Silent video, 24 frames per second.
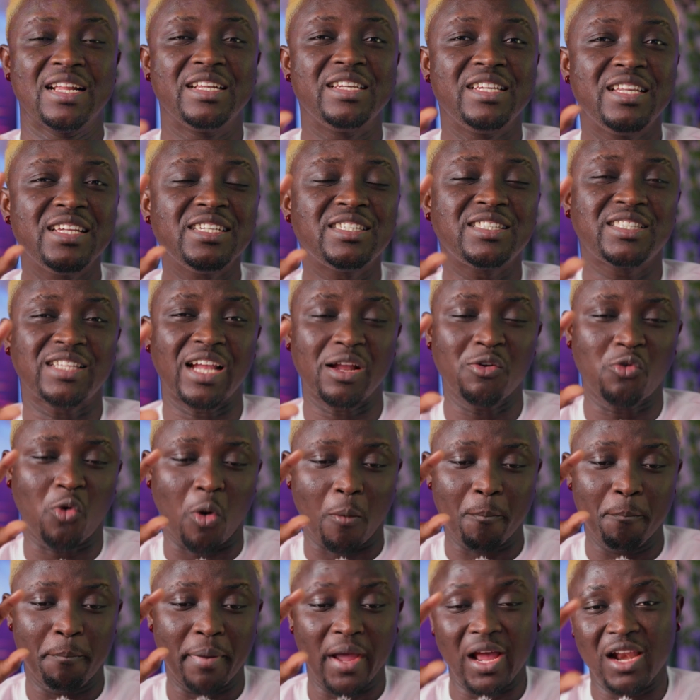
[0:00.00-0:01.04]
these 10
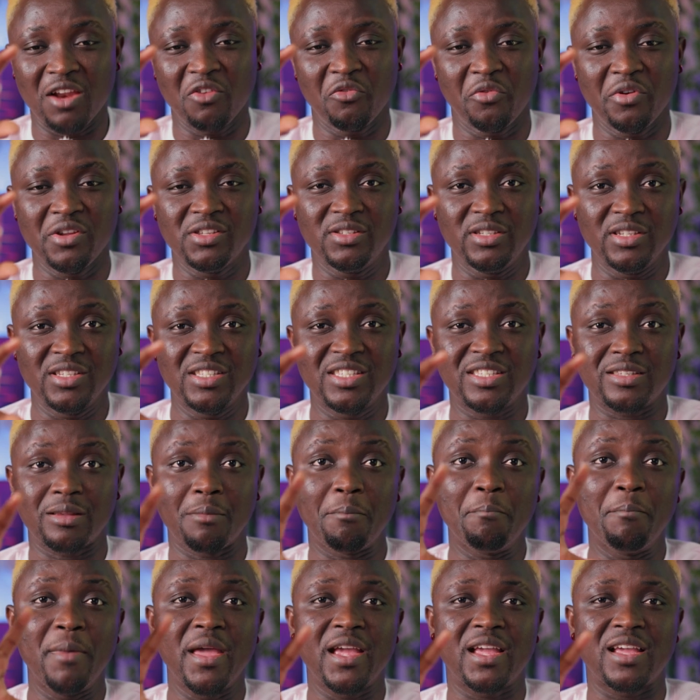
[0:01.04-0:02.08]
compelling reasons
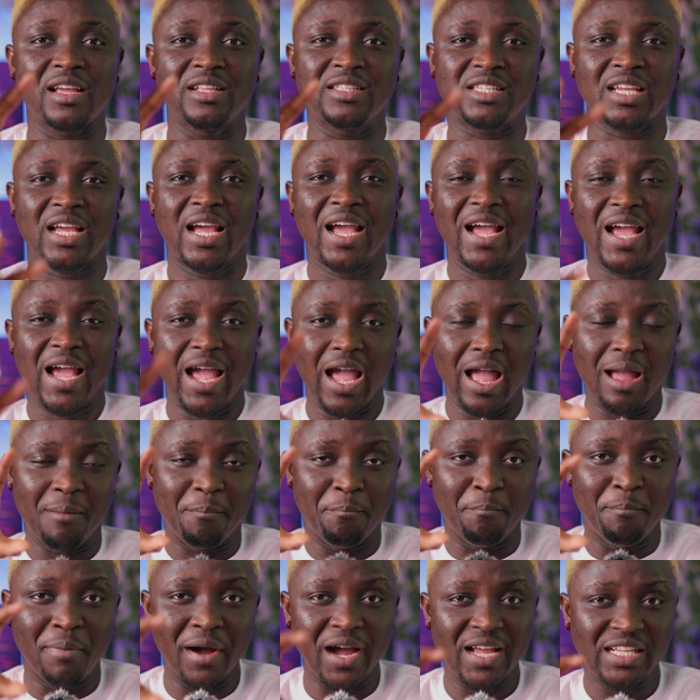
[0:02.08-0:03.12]
make it a
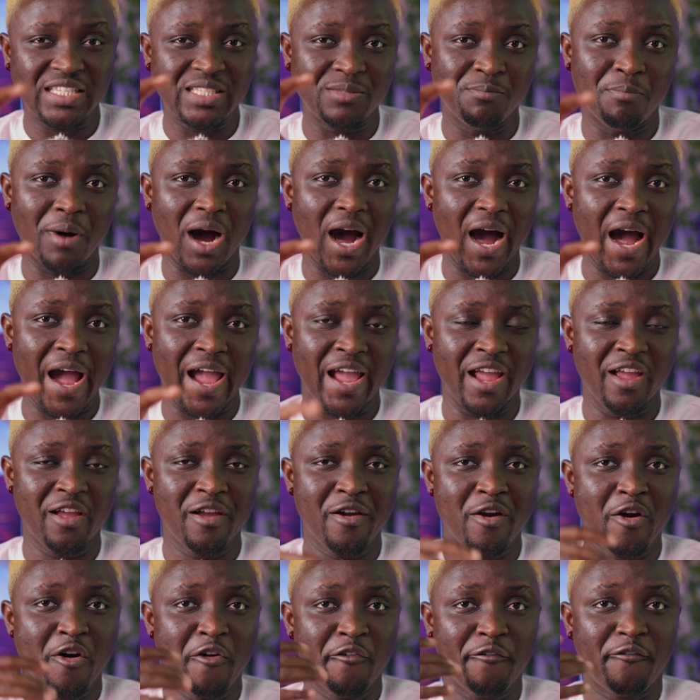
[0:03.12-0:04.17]
best buy
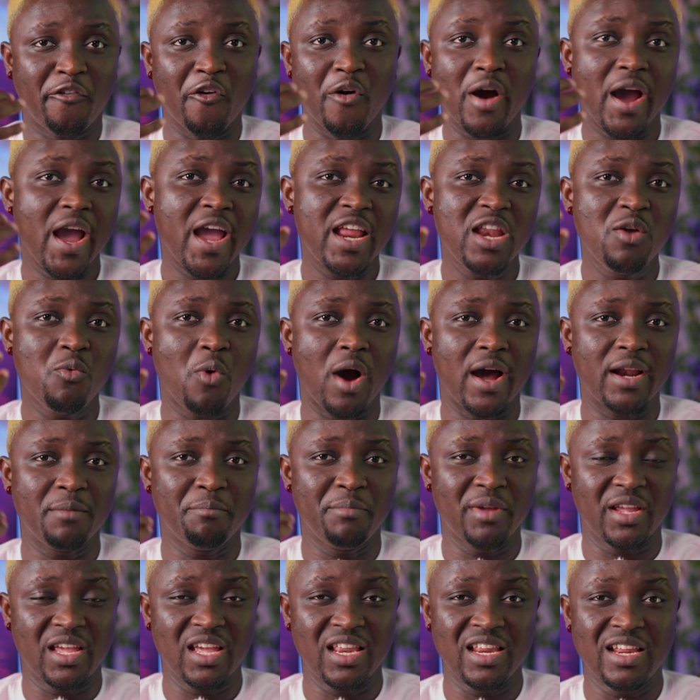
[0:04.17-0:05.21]
for anyone
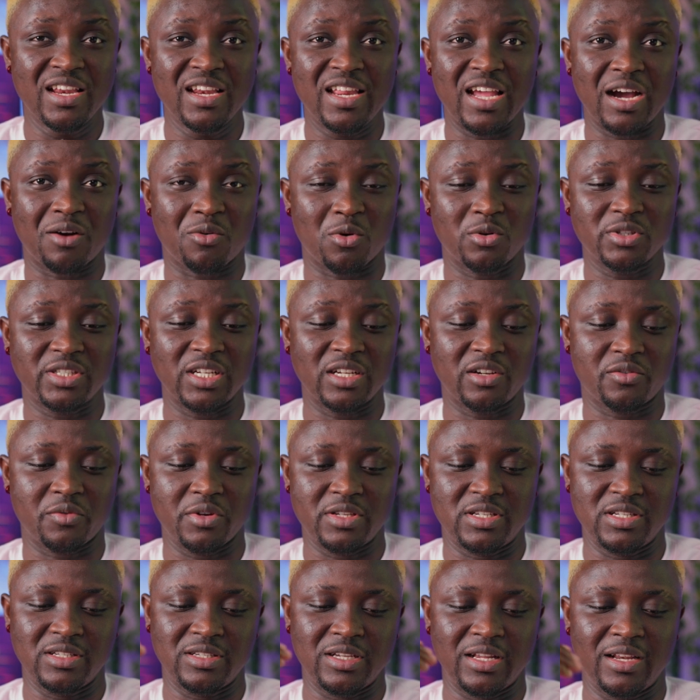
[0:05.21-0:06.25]
beginning their content
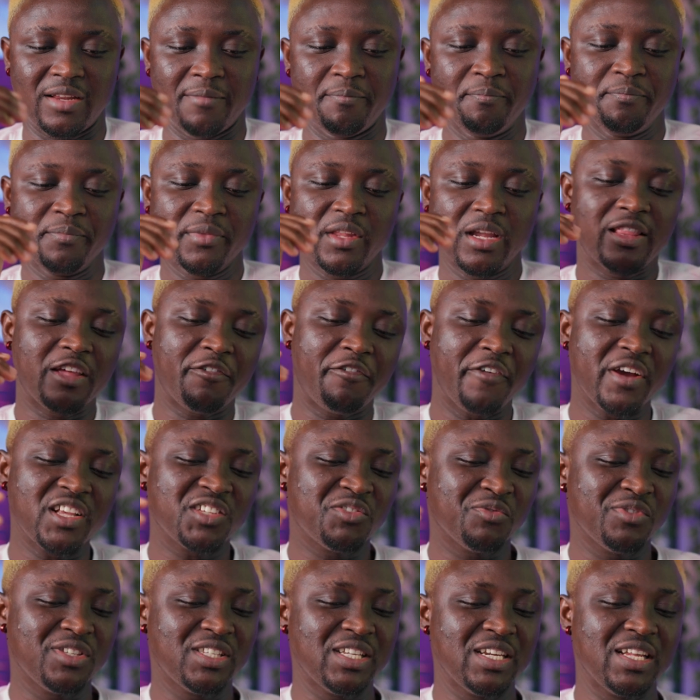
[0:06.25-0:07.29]
creation journey. The
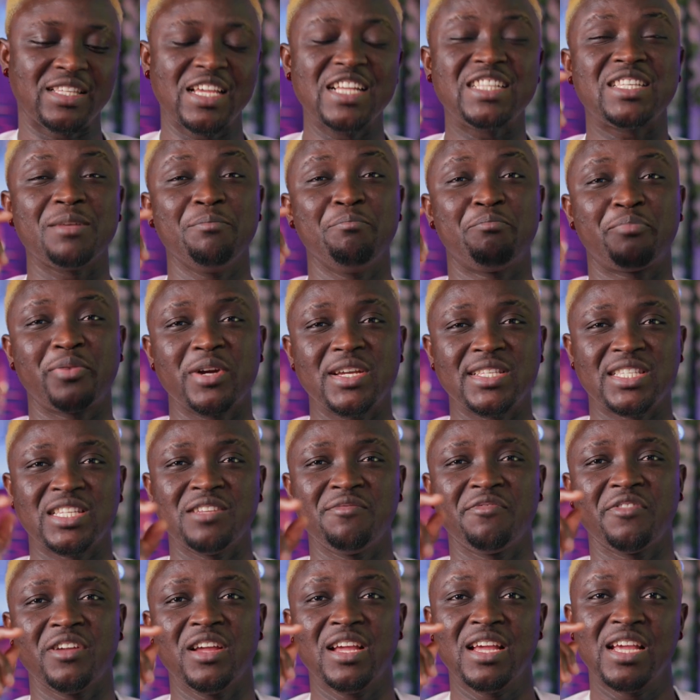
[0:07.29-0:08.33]
first reason is its
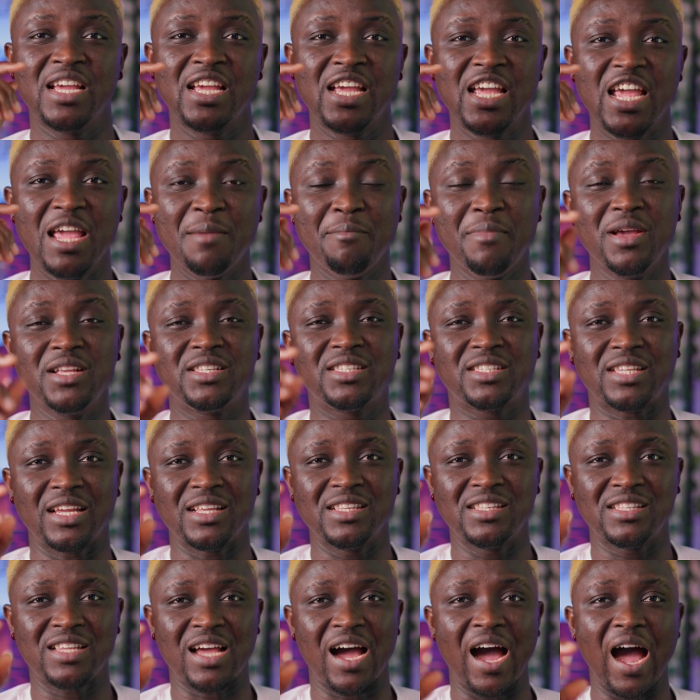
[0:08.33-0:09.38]
impressive image
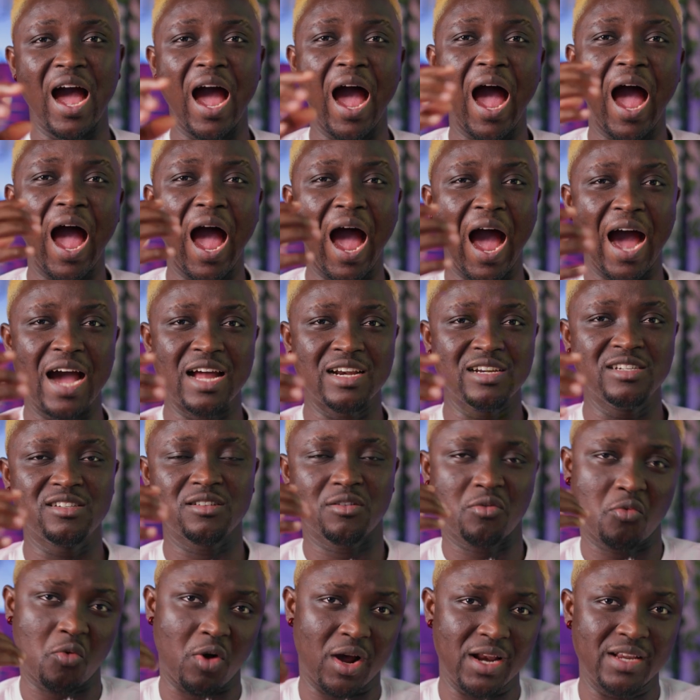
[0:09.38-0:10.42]
sensor and
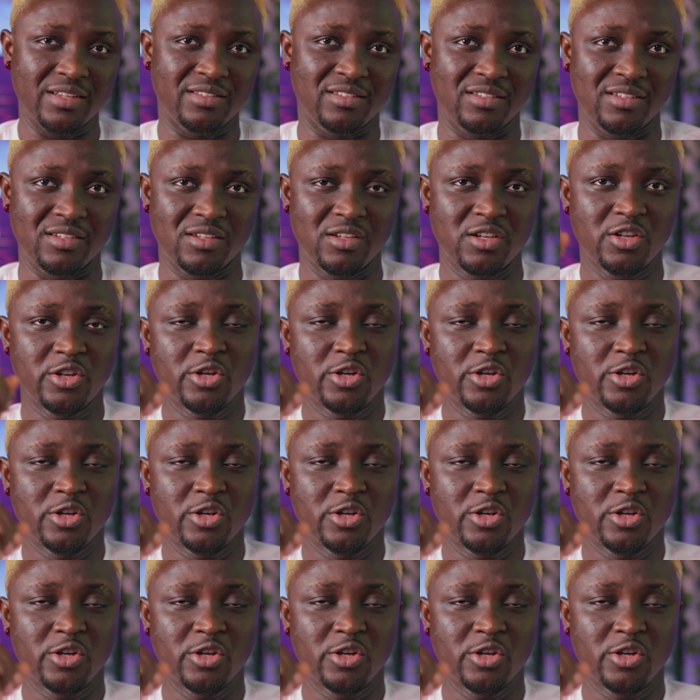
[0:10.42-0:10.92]
quality.